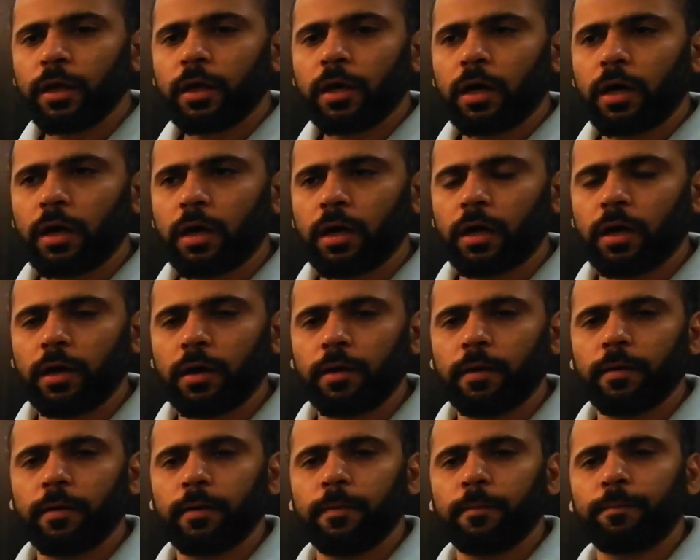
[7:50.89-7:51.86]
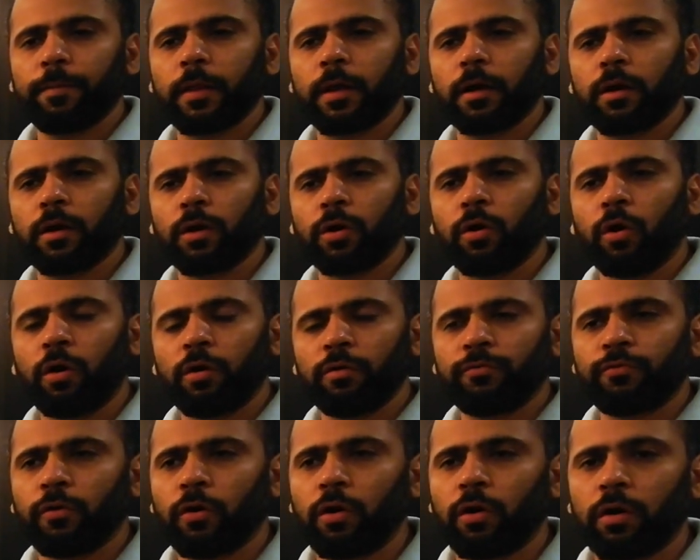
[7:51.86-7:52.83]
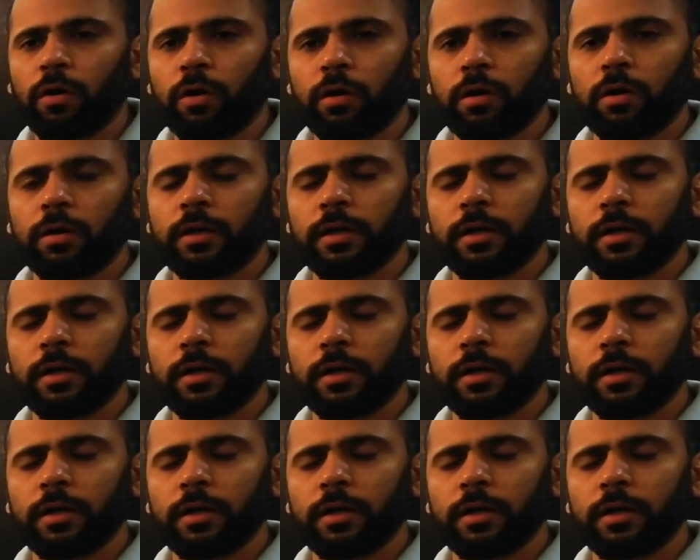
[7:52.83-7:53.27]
gone for,